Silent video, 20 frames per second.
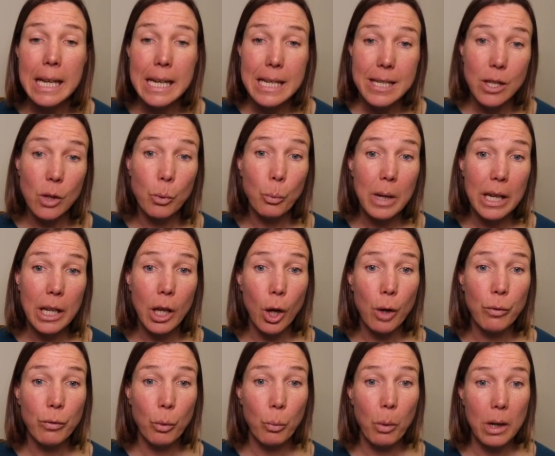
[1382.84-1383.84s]
is that we go
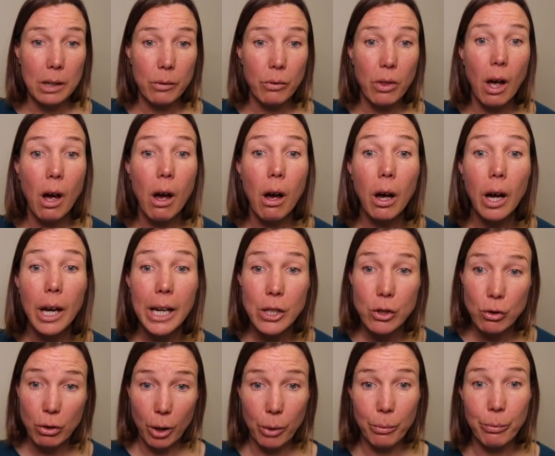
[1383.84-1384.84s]
for one of the
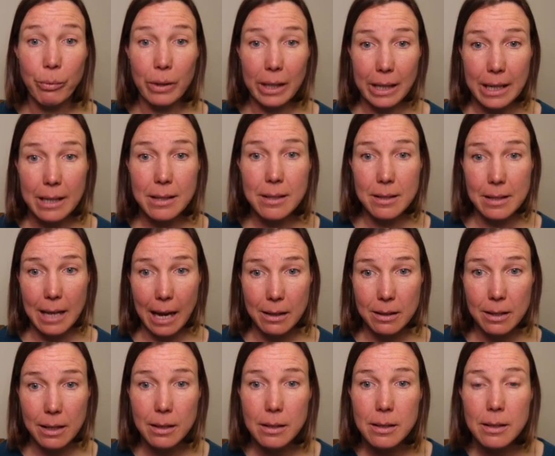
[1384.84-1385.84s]
hydrophilic
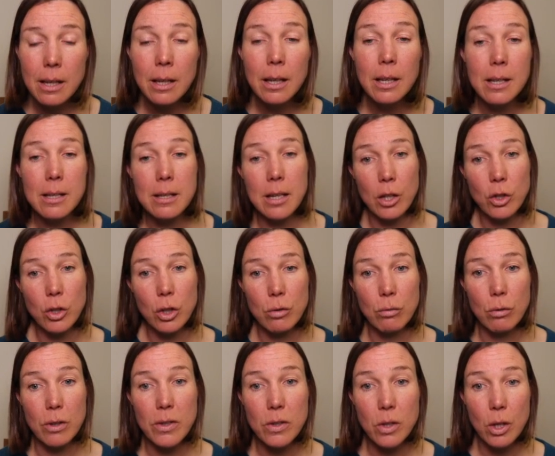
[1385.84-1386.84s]
statins, such as
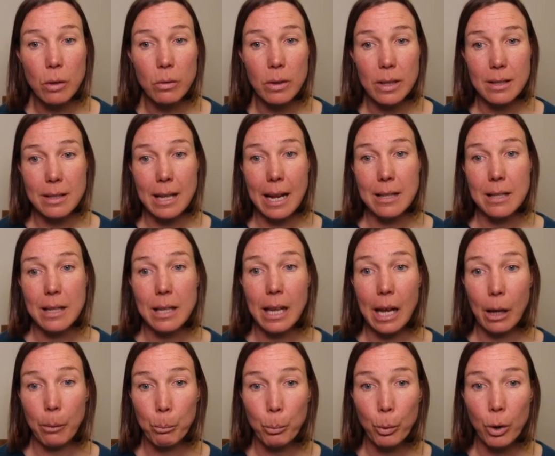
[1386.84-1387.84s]
rosuvastatin
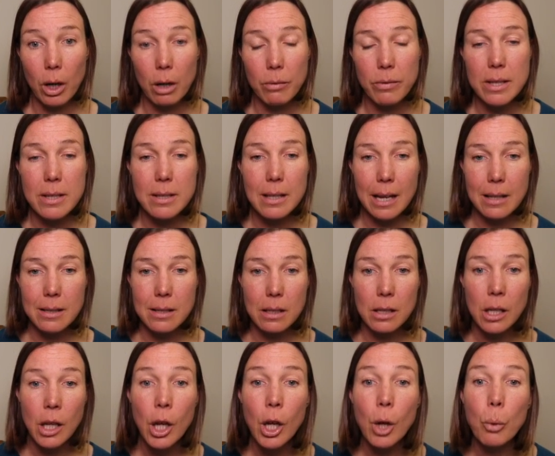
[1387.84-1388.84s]
and
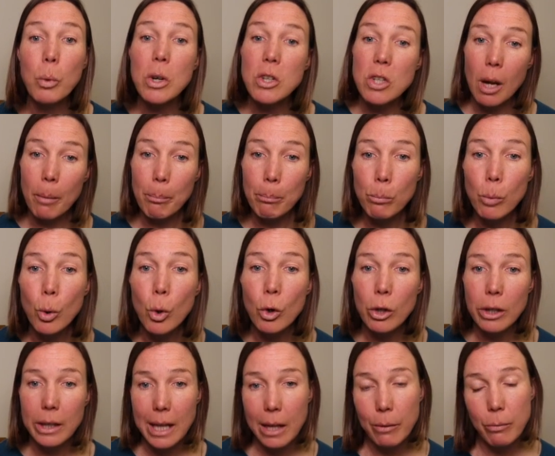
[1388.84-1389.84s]
pravastatin, which are more
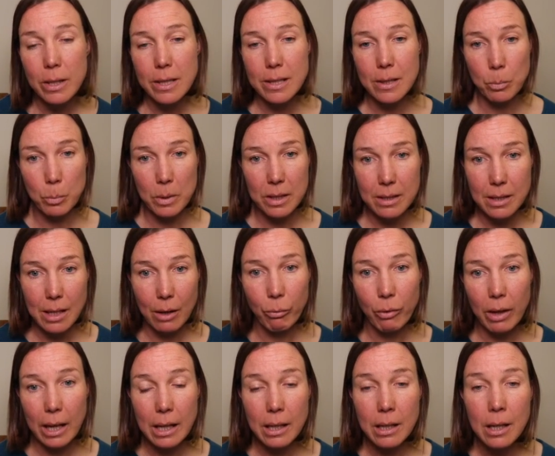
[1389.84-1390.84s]
liver
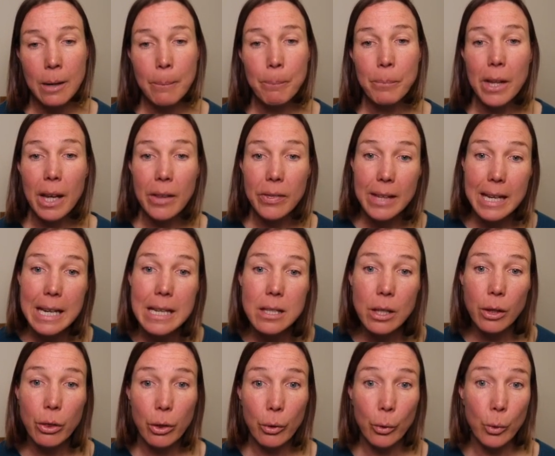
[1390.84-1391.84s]
specific. And these
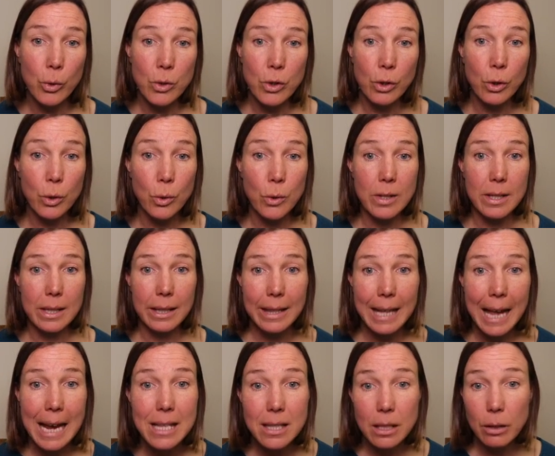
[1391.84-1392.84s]
are thought to cause
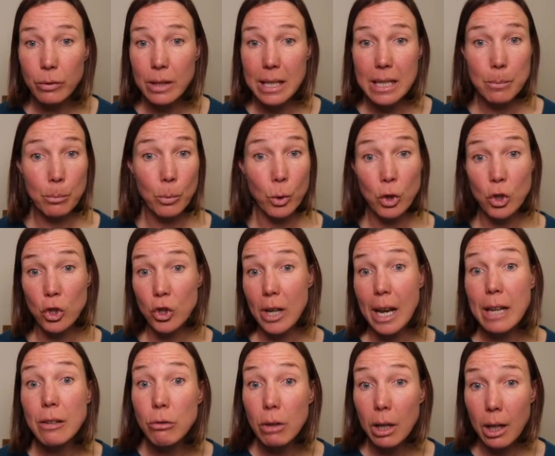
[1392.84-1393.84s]
less of these more
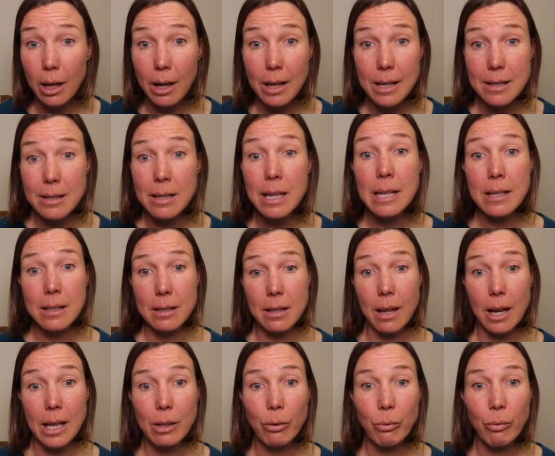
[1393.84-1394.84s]
generalized
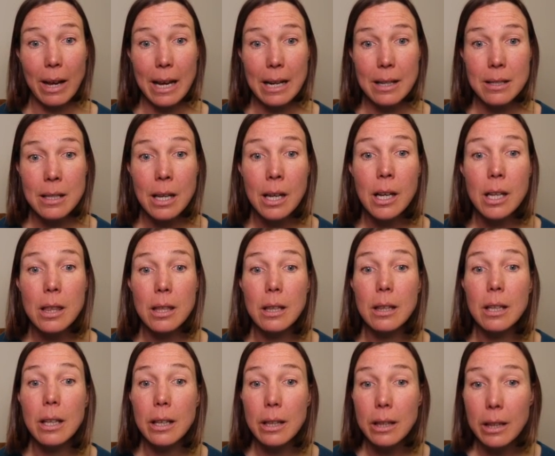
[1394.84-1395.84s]
side effects than
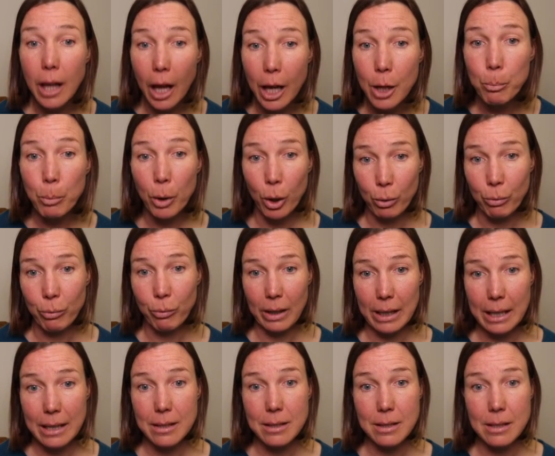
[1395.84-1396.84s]
the
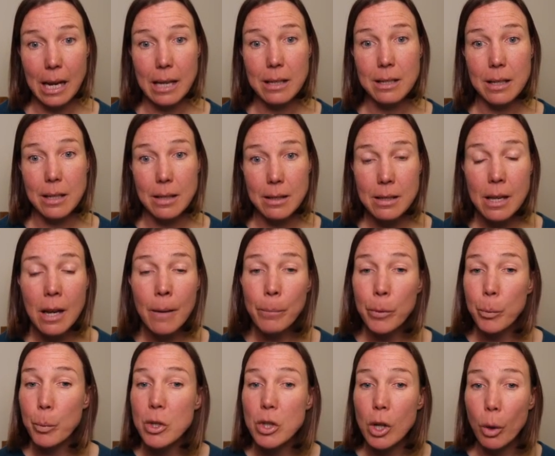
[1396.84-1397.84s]
lipophilic statins,
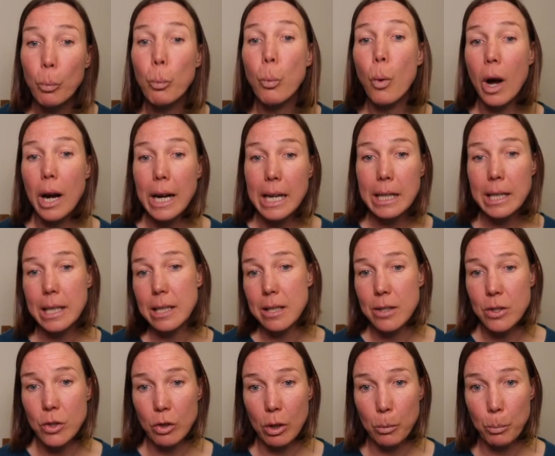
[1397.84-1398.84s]
which are widely
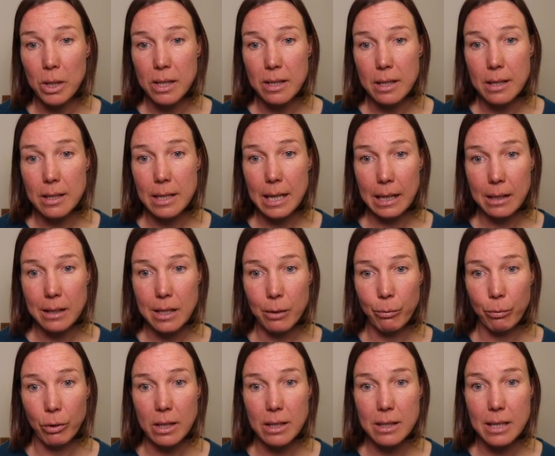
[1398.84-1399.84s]
distributed in
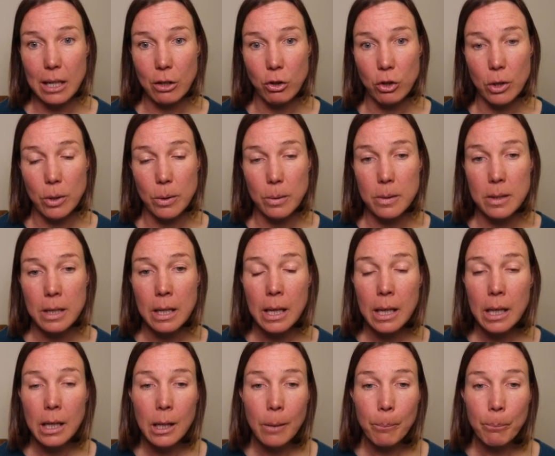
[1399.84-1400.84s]
different tissues.
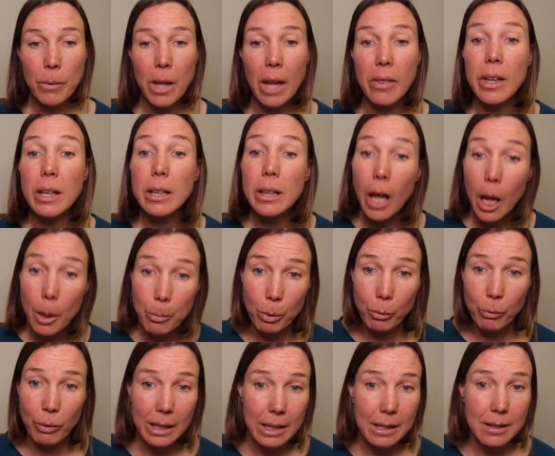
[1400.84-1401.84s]
And the
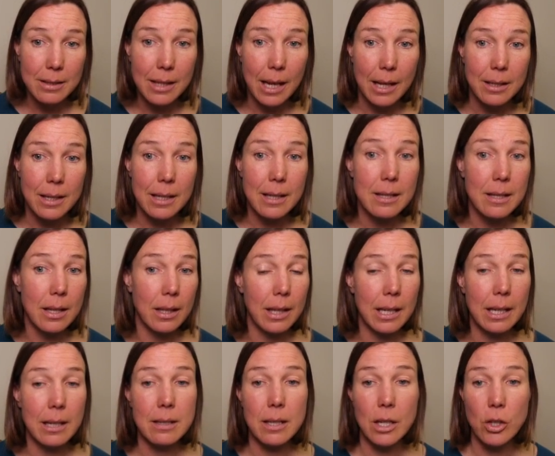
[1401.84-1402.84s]
lipophilic statins are
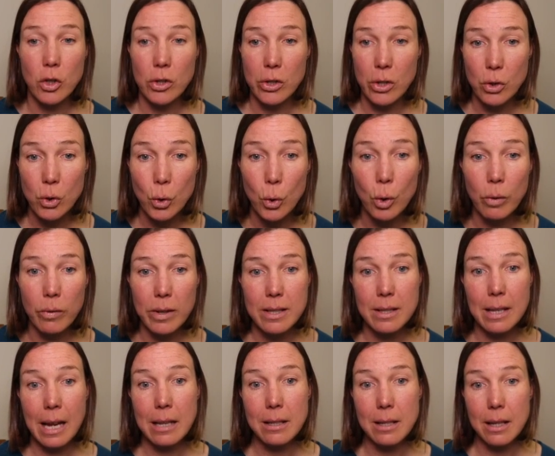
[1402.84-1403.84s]
things such as
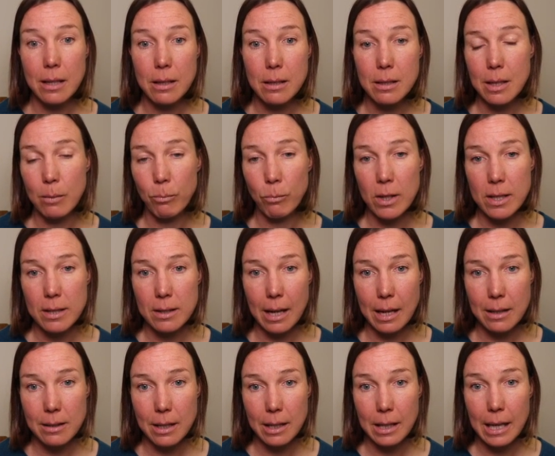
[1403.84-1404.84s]
atorvastatin,
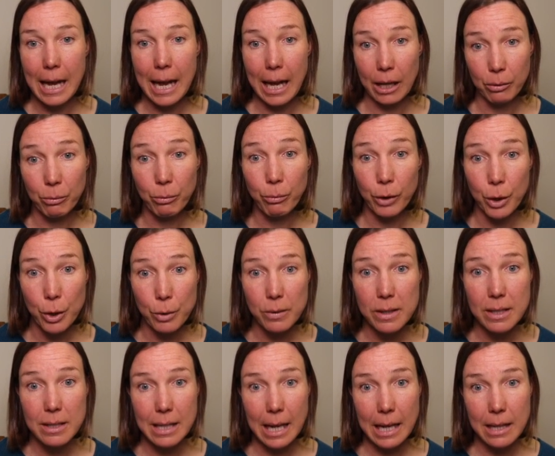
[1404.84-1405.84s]
simvastatin, and
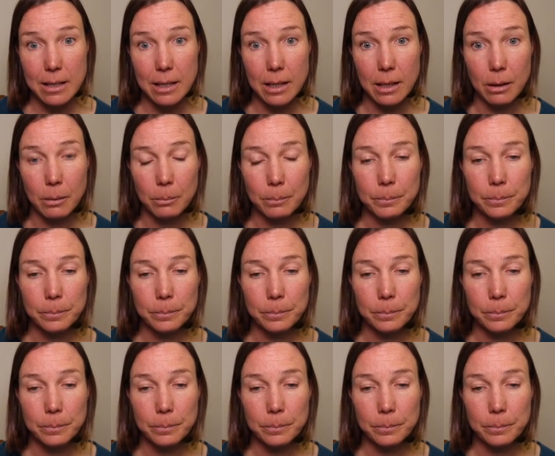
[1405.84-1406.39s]
fluvastatin.